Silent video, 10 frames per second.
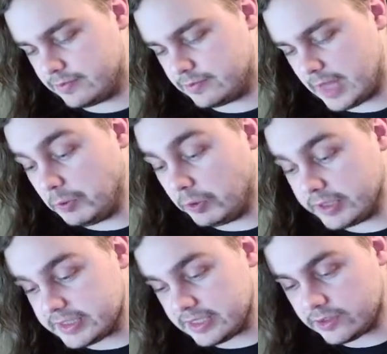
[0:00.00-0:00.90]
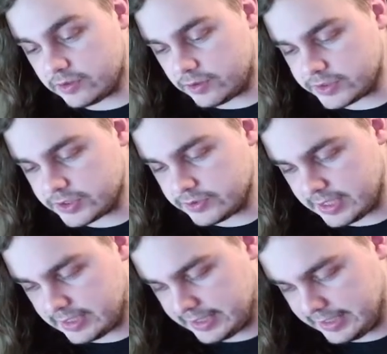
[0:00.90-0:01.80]
I want to say though also that
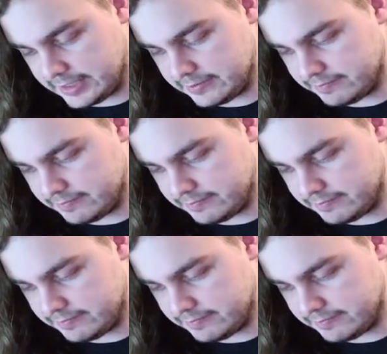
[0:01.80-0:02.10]
like